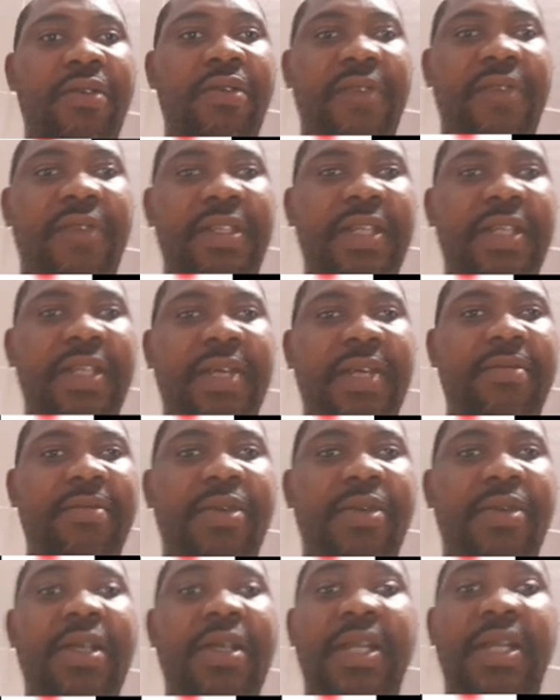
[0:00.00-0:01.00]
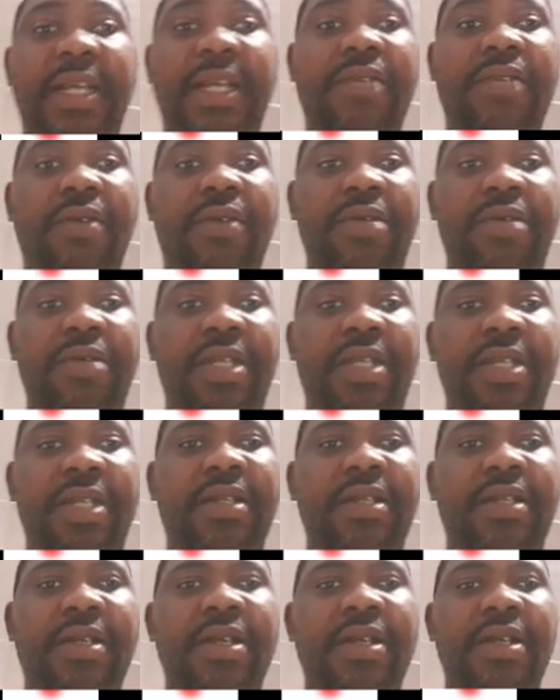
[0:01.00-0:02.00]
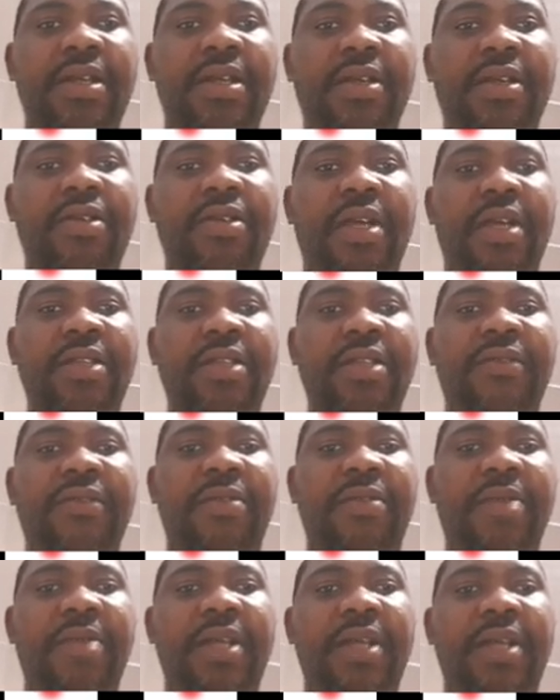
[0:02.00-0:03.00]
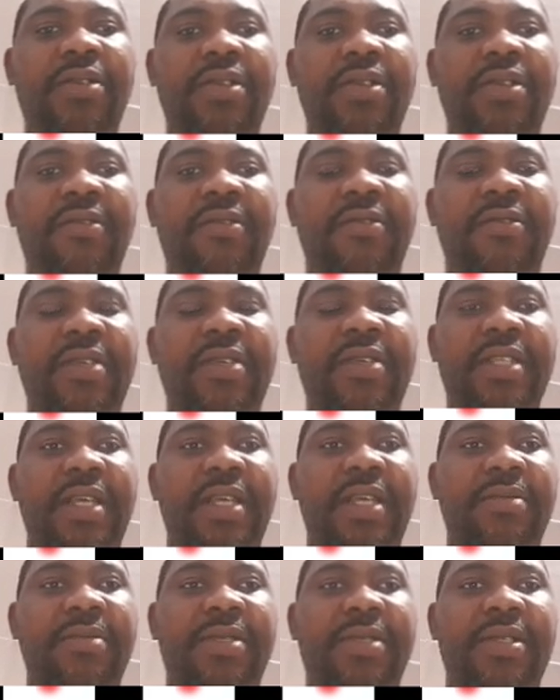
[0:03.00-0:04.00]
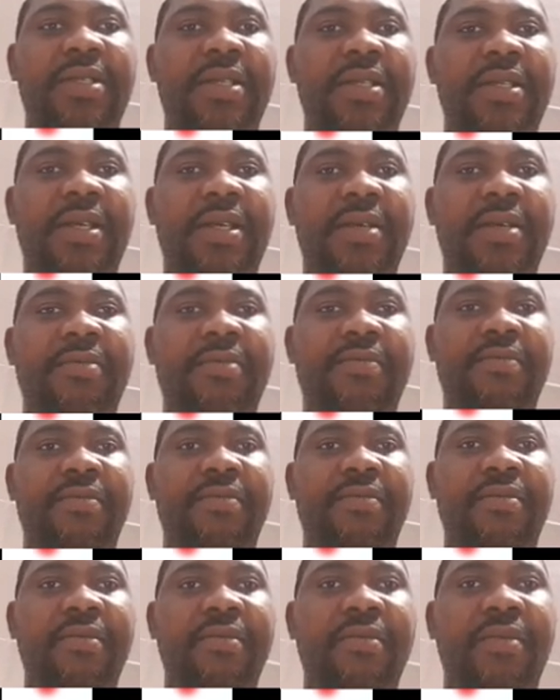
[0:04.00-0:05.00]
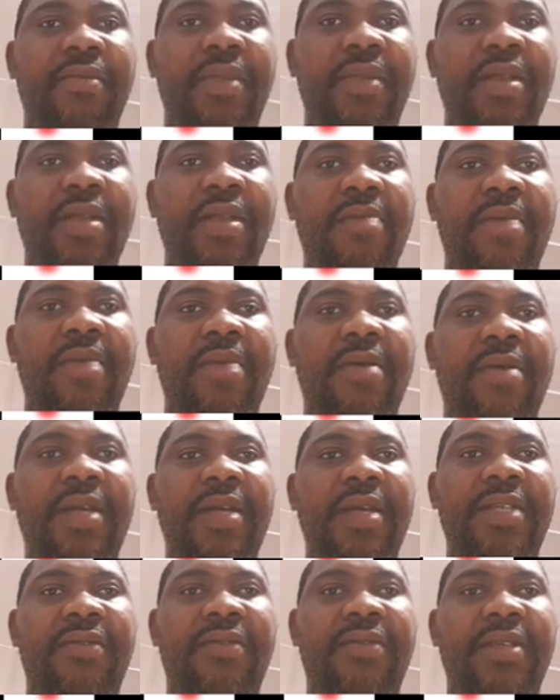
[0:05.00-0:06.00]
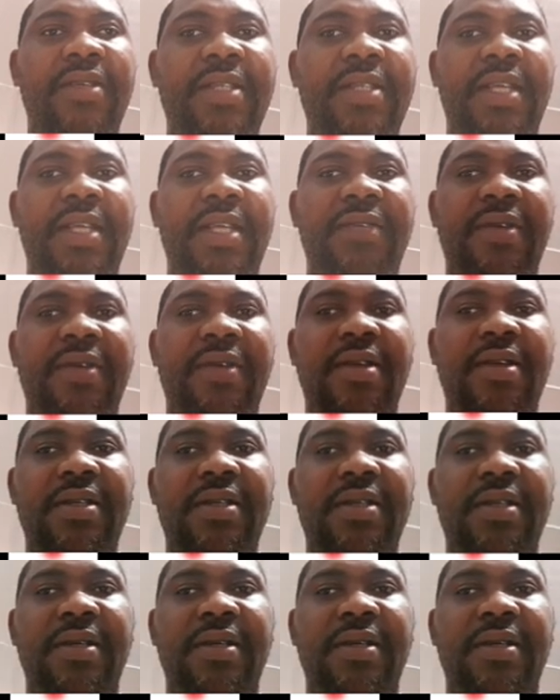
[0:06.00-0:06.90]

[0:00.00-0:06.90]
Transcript: time. Okay, that's what we did. You can use the formula using force times power is force times velocity.